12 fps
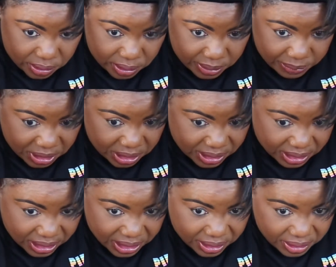so let me just
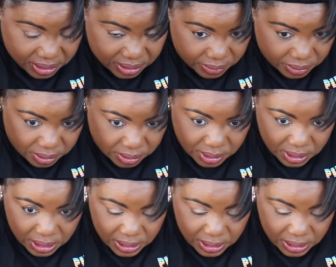see how this going to look.